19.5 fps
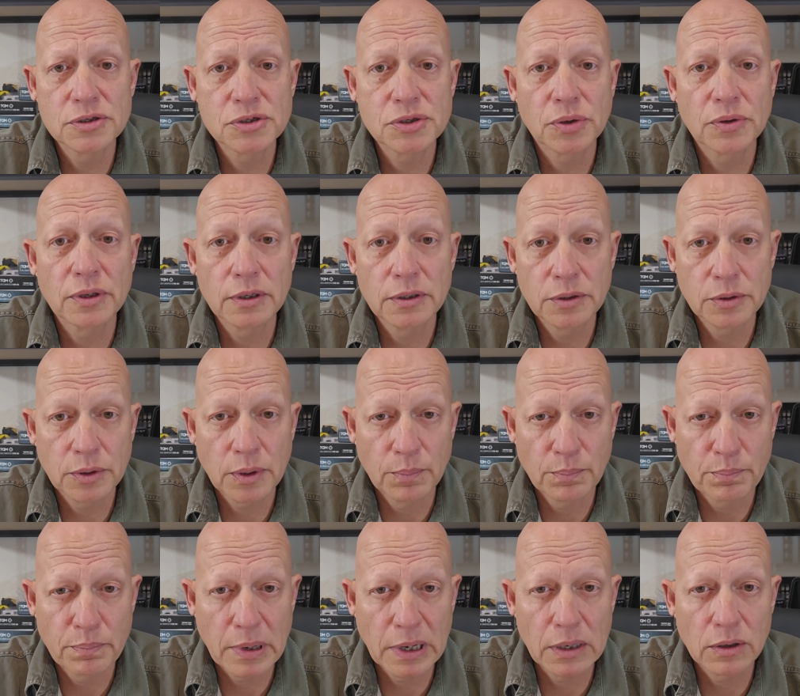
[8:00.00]
so that you can
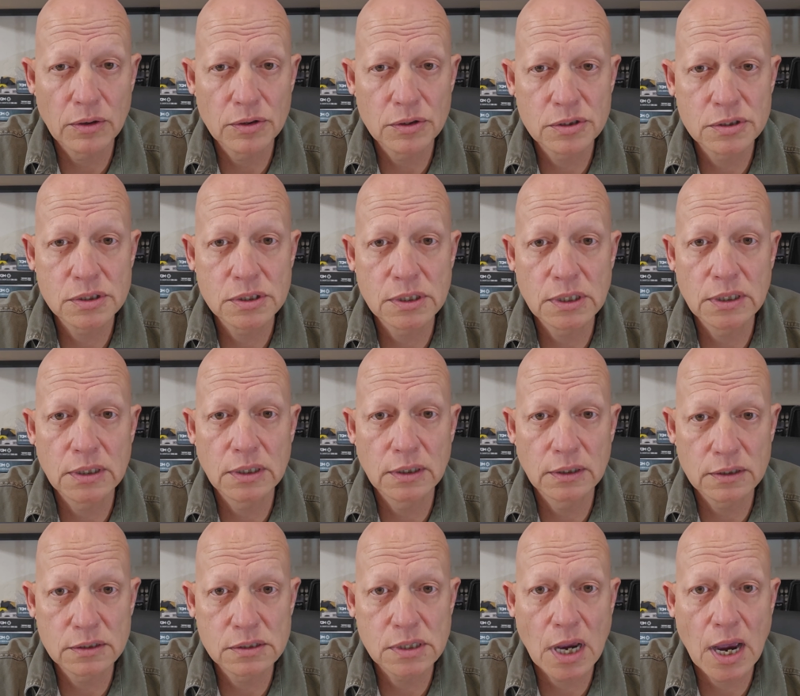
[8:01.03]
better see
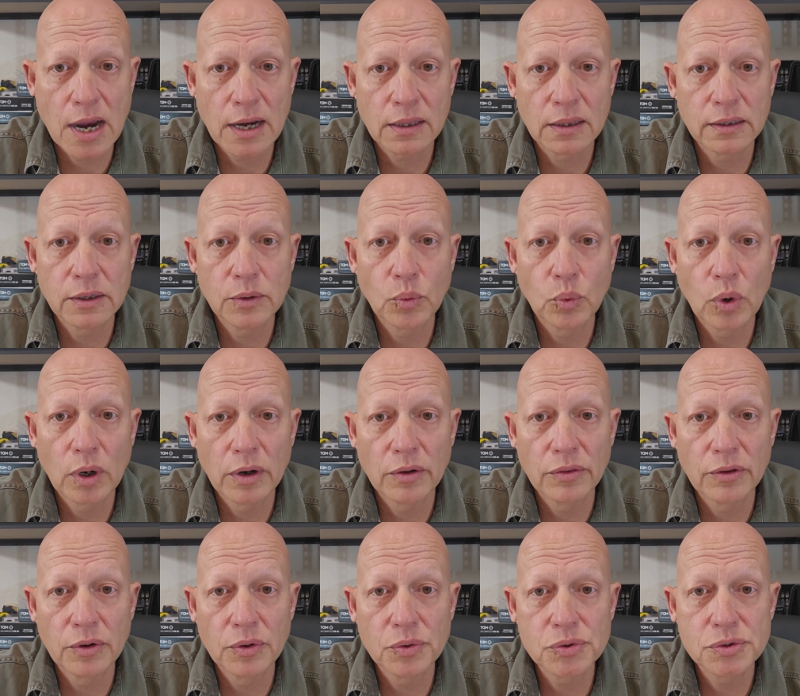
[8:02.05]
exactly where
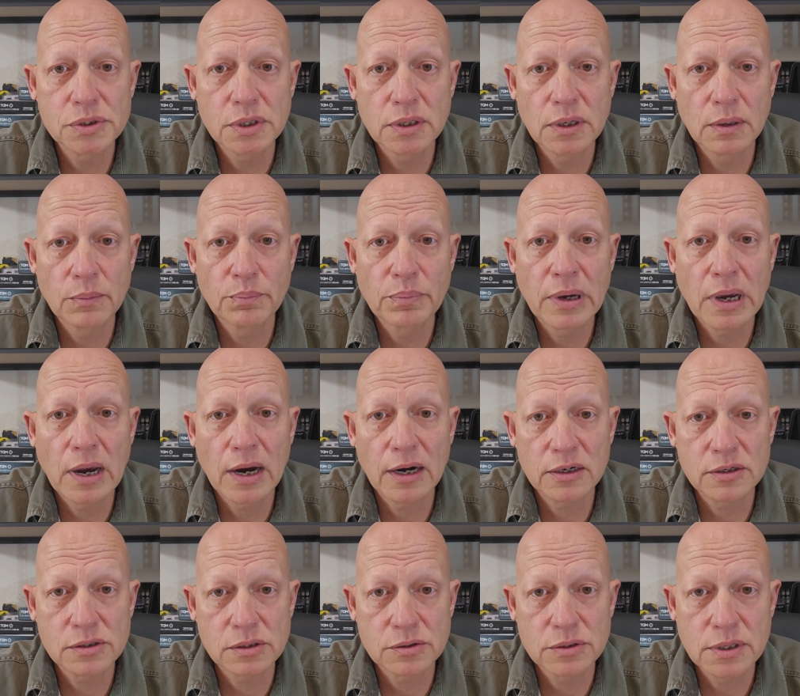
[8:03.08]
those
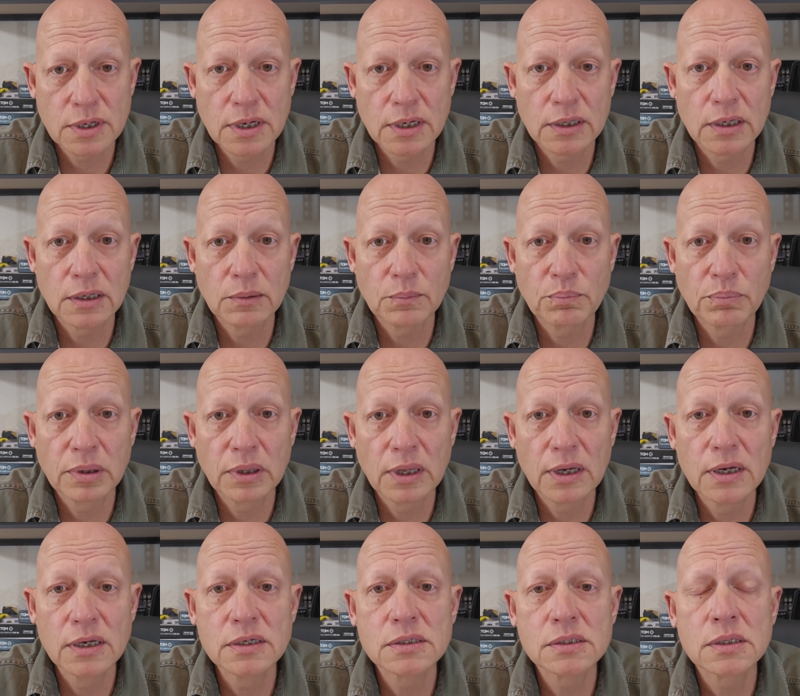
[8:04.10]
impacts are taking
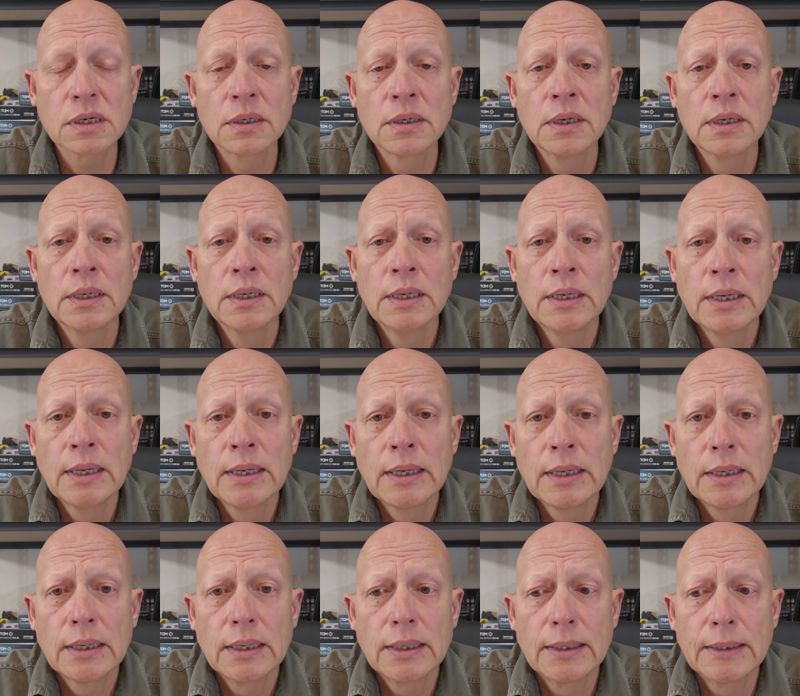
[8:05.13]
place.
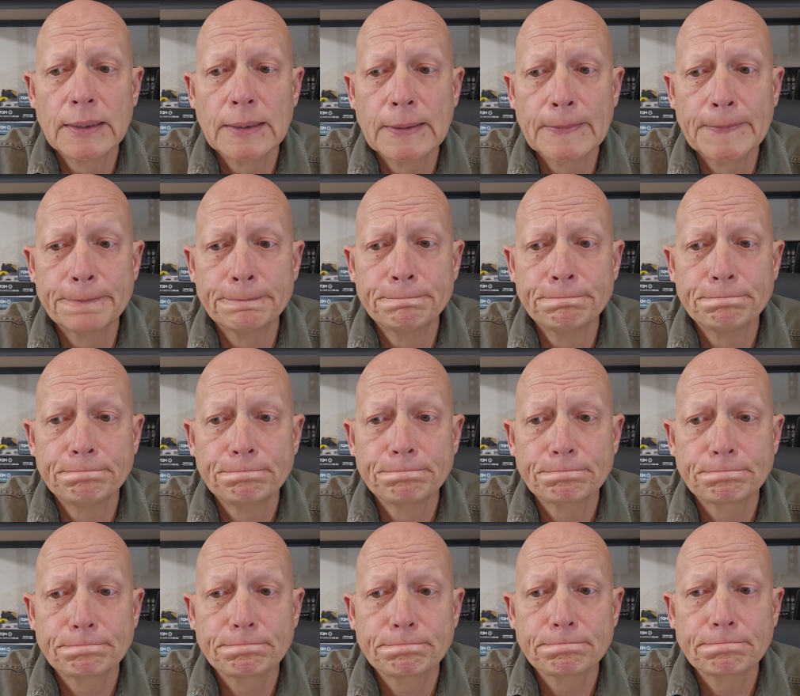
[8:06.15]
Um,
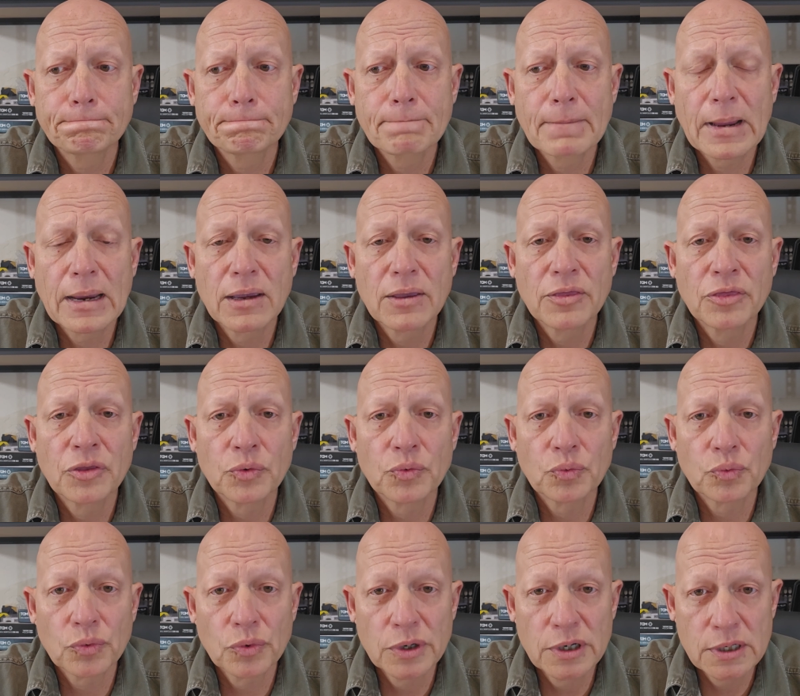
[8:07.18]
the
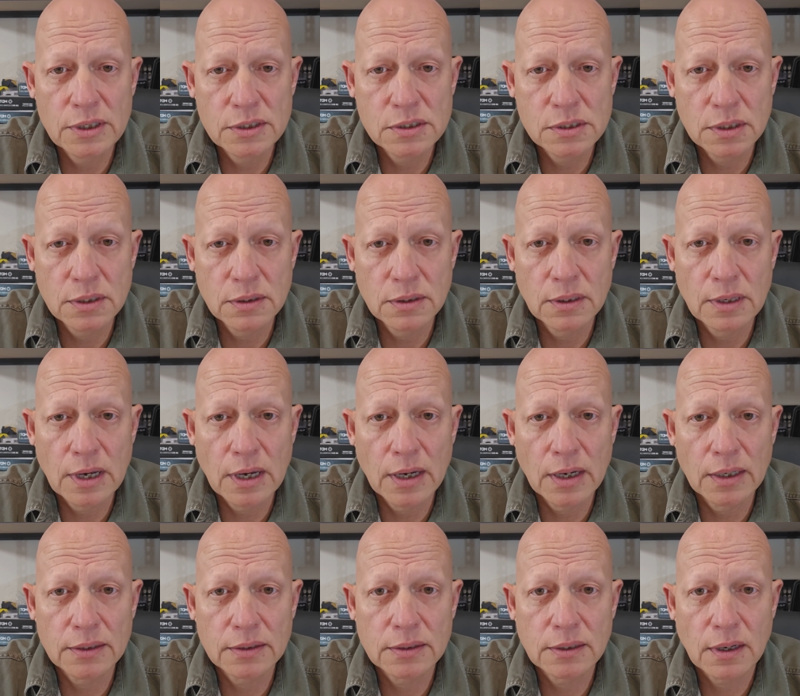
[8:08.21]
reason
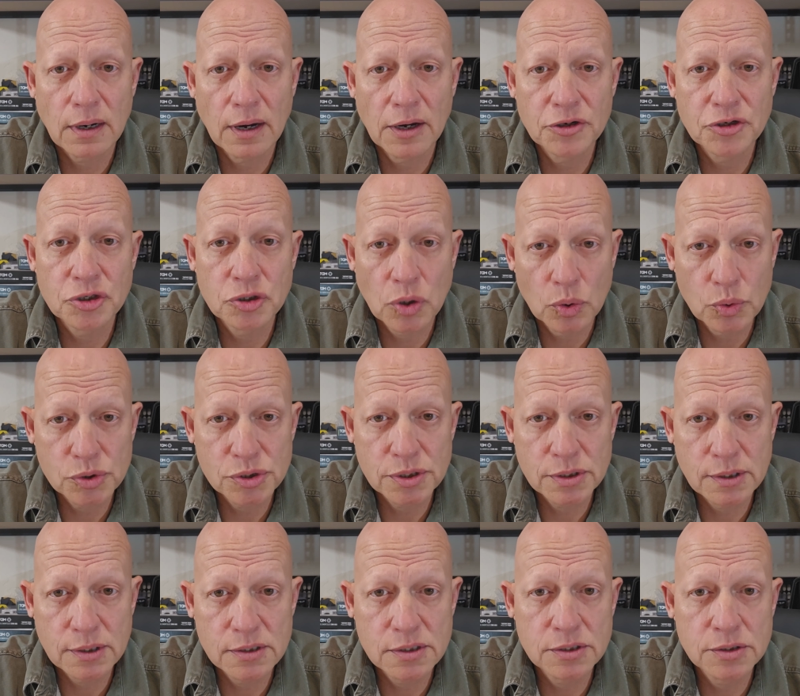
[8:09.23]
that I chose
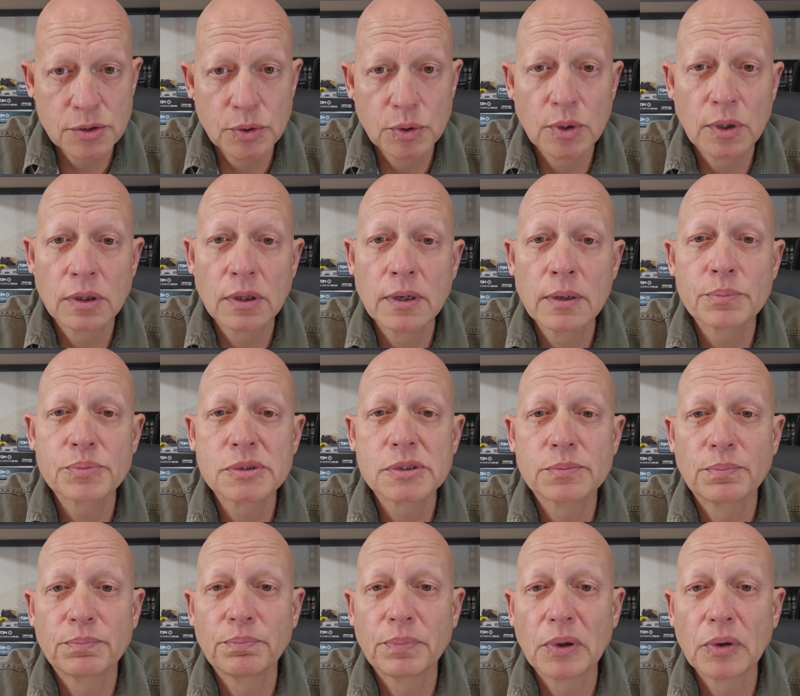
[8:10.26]
these two clips,
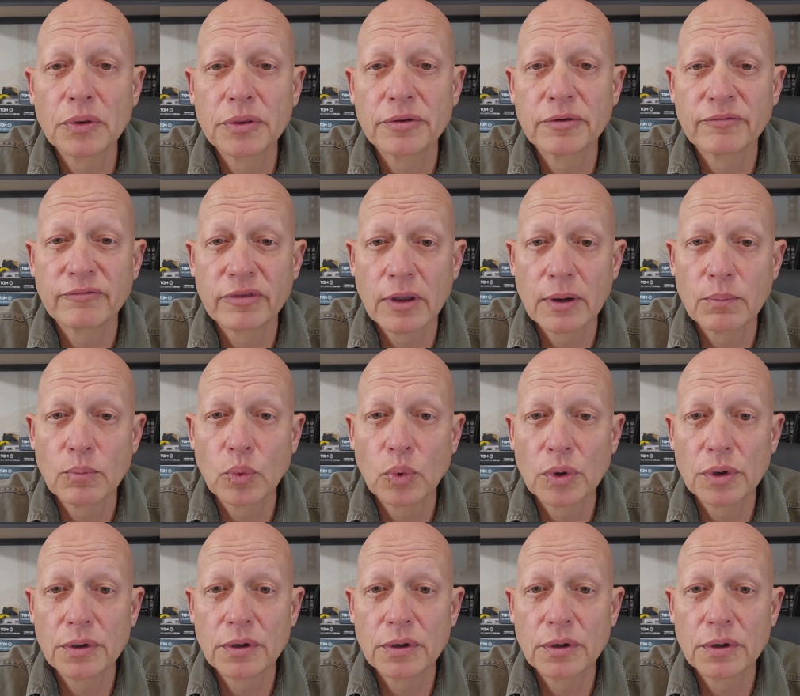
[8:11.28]
both of them were